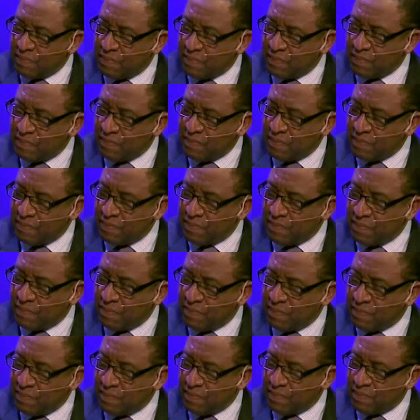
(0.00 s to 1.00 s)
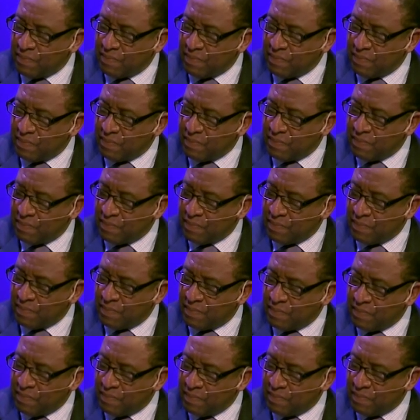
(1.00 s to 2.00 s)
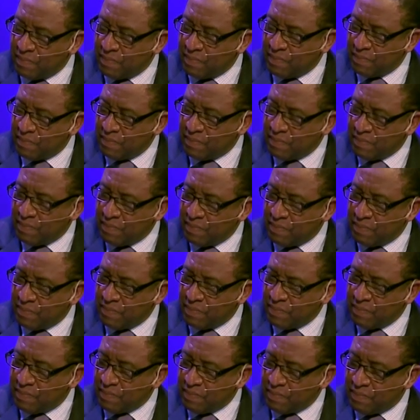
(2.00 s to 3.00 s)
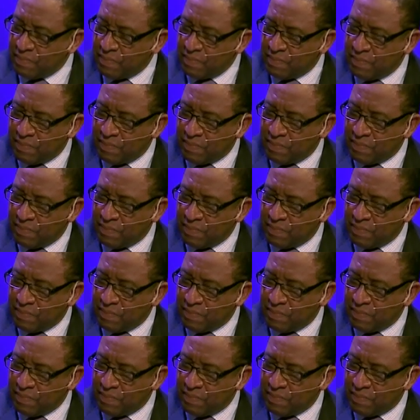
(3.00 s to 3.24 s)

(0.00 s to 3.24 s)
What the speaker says: (not speaking)